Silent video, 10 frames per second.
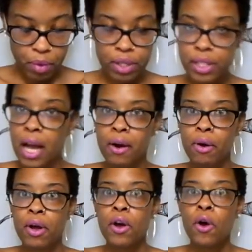
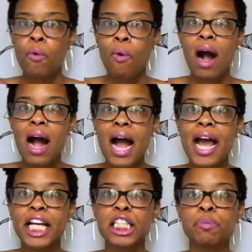So,
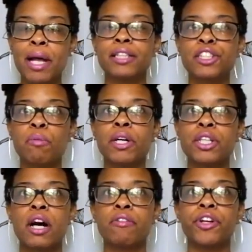why spend so much
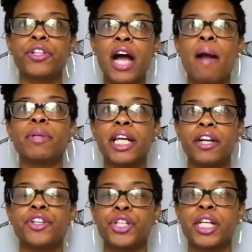of your time and
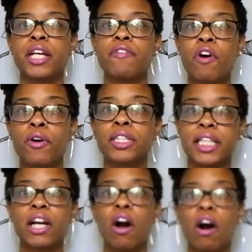energy
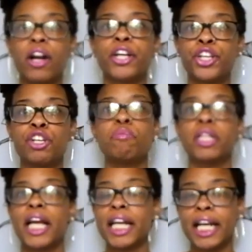focusing on
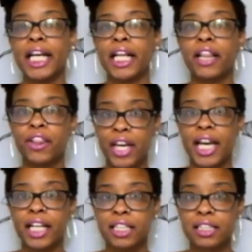accumulating
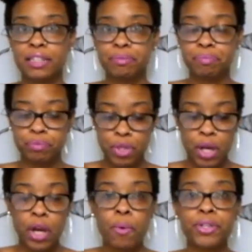things?
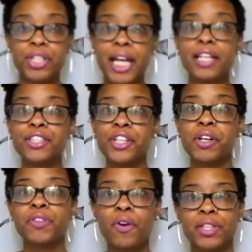What you need to do
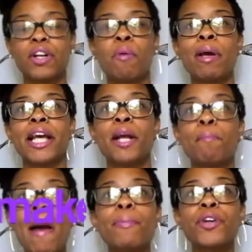is focus on making
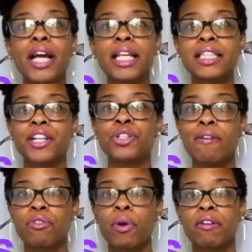memories that you
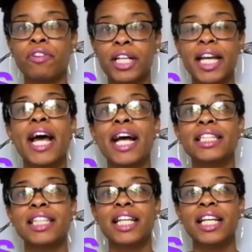never want to
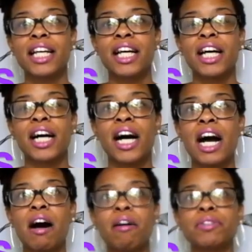forget,
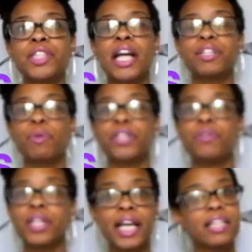so that when you
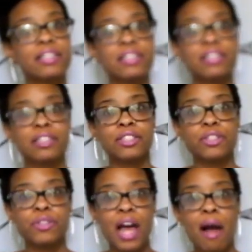get
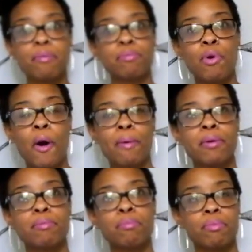to that point,
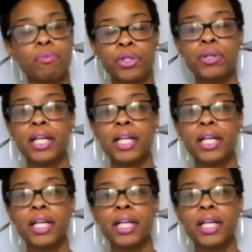when